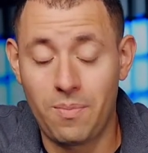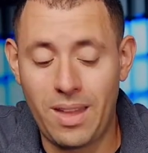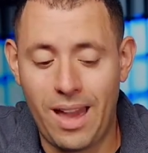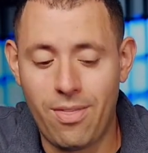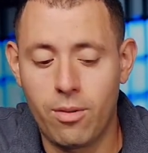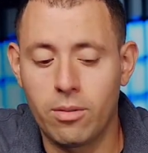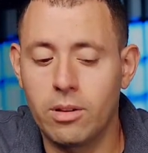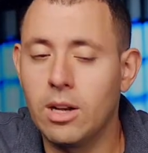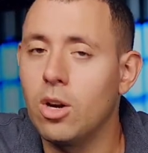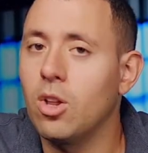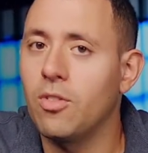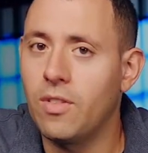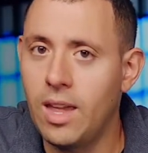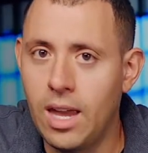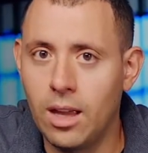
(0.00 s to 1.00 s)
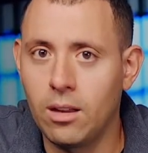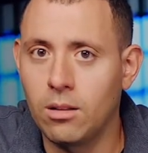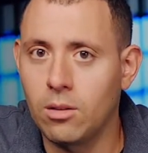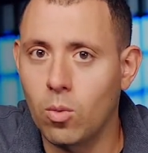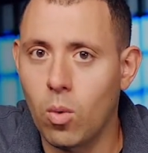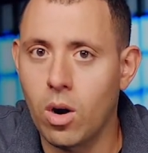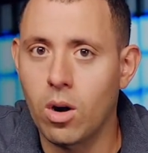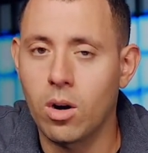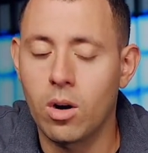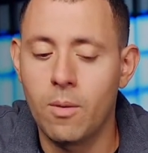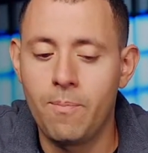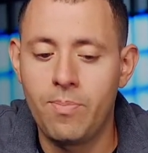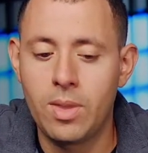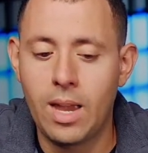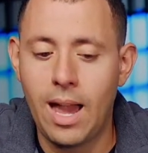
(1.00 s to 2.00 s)
And there's little things where
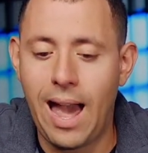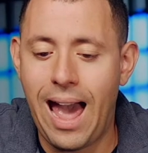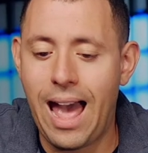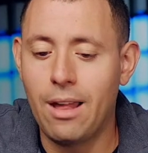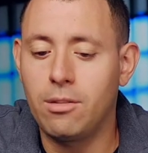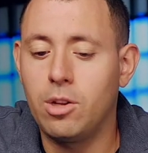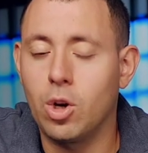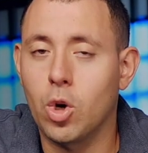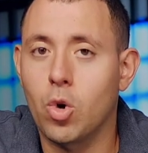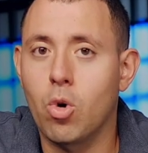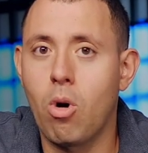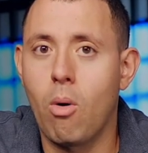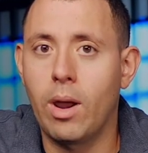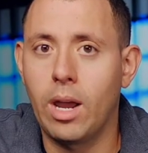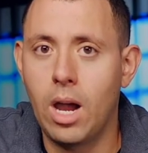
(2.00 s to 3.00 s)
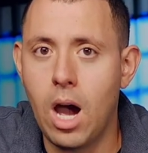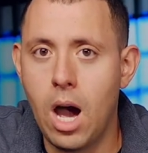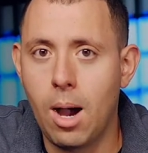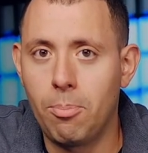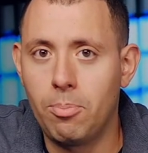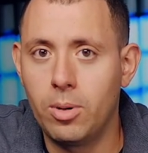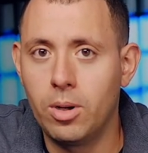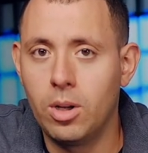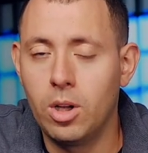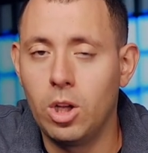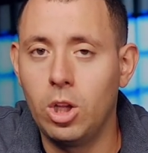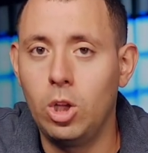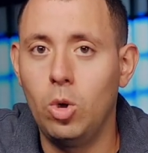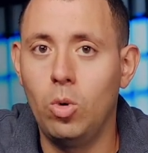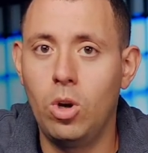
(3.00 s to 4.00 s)
as you're growing up,
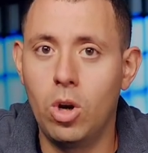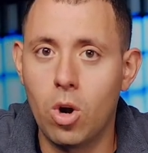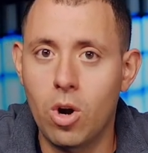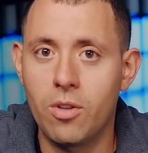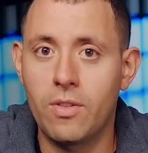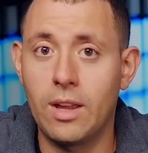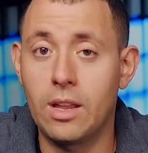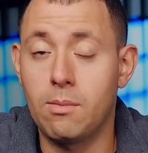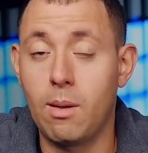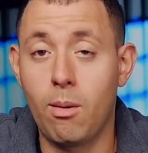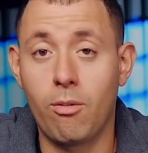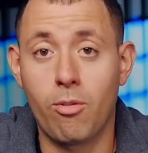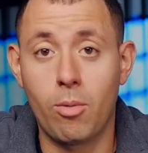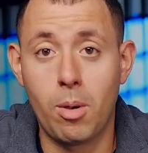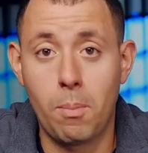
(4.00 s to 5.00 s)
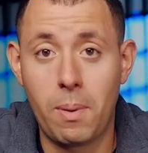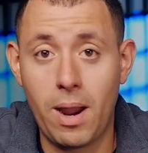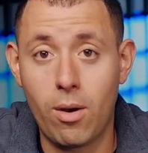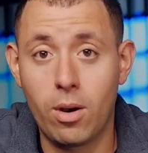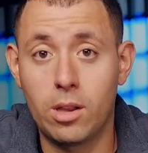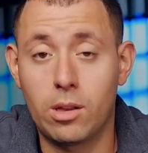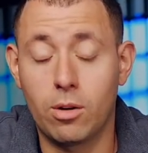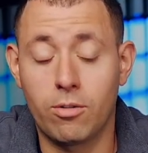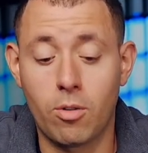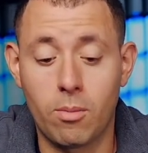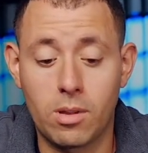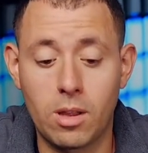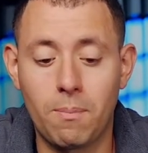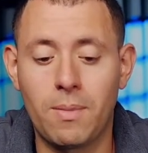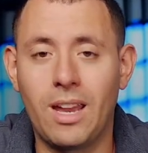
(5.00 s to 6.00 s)
you learn things maybe from your parents or from
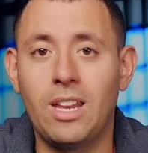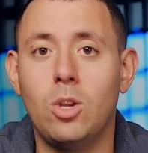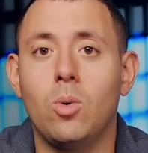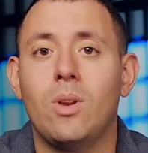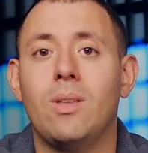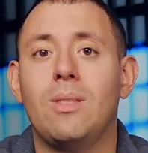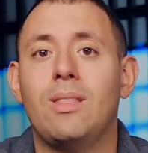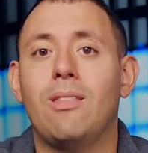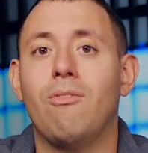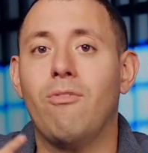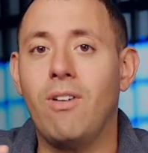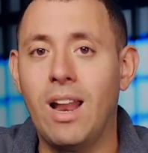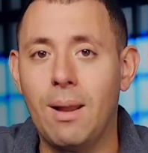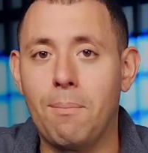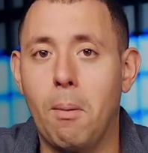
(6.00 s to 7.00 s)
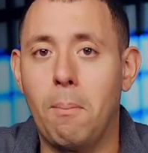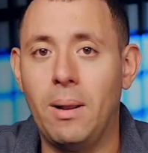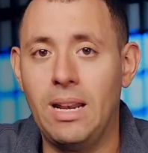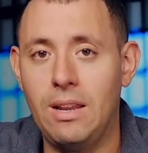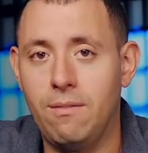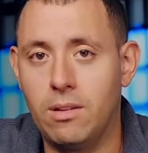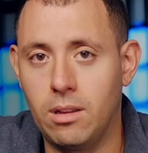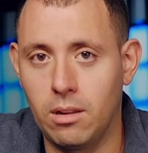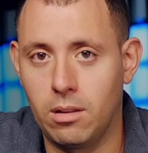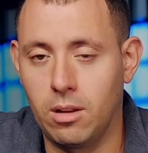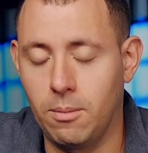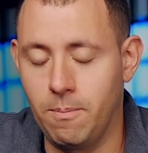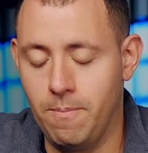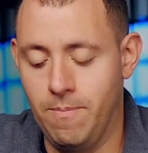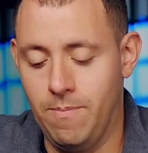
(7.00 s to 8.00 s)
something and you develop a belief system.